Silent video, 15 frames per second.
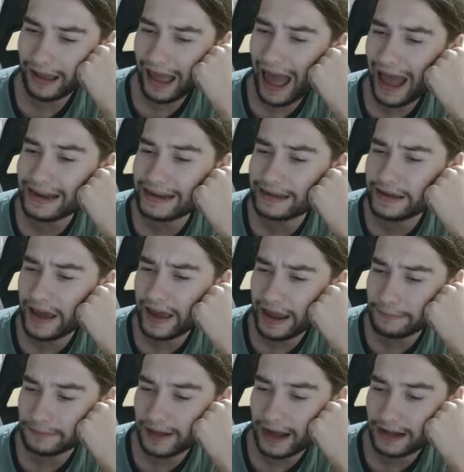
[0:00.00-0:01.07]
Any
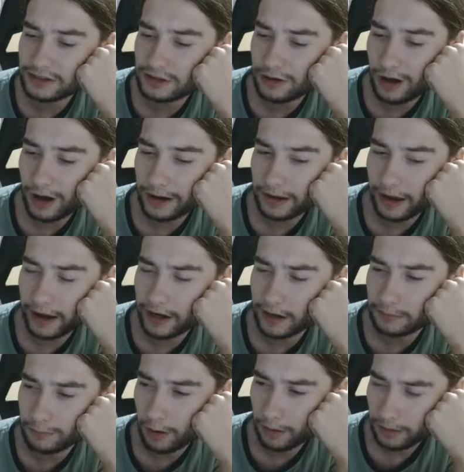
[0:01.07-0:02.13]
game that's like in a
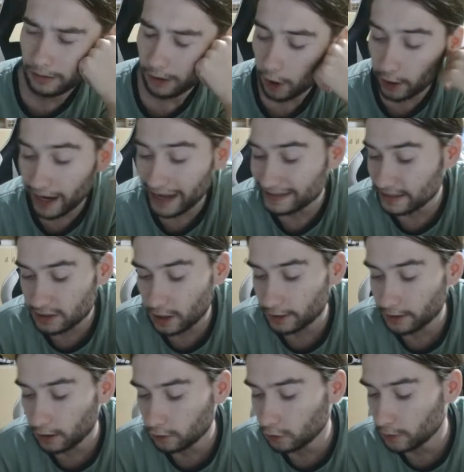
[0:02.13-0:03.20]
unless it's
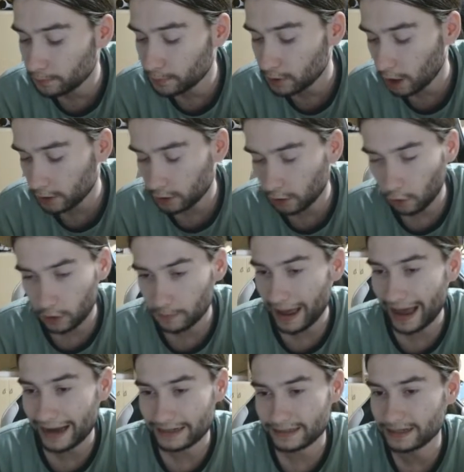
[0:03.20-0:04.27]
like a Club Brugge or
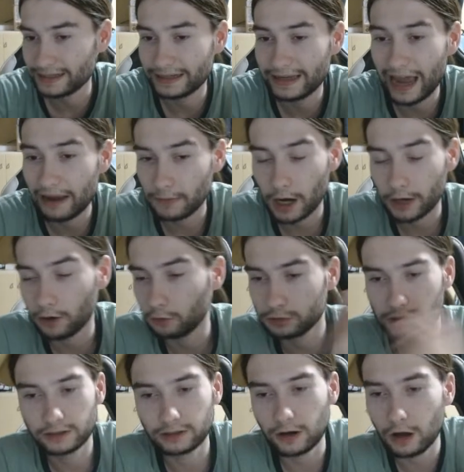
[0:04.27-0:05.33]
Man City game, I
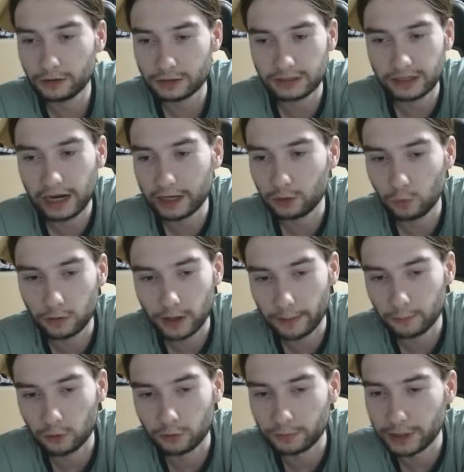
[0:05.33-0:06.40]
honestly can't tell you what I'm
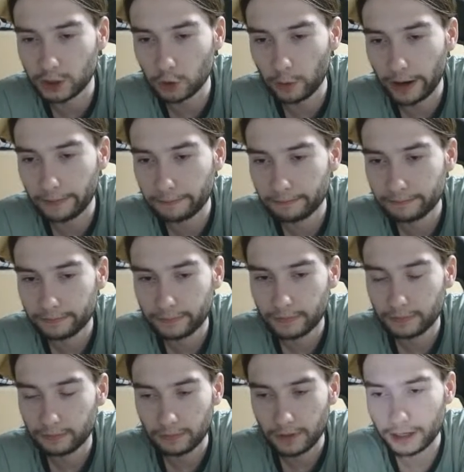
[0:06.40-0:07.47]
gonna be doing
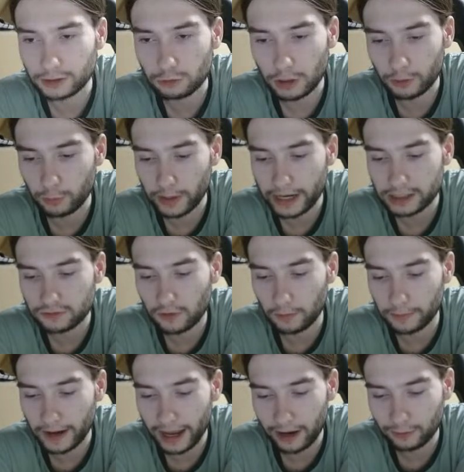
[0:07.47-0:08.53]
in 3 weeks from
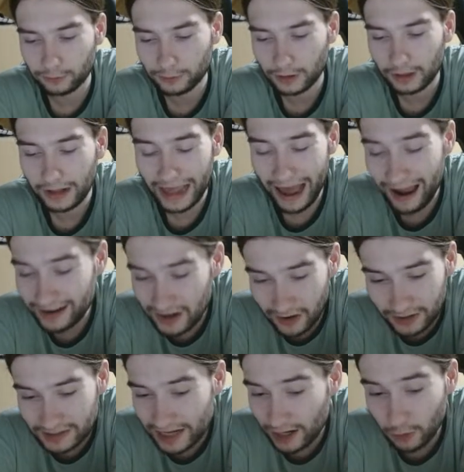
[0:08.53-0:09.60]
now. I
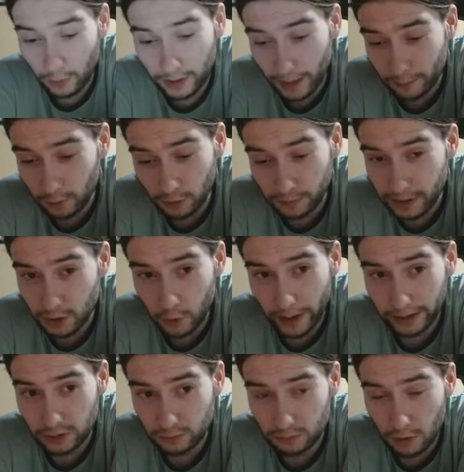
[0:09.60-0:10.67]
can't tell you what I'm gonna be
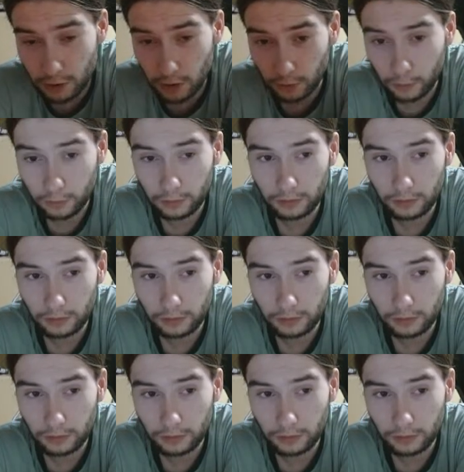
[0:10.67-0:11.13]
doing tomorrow.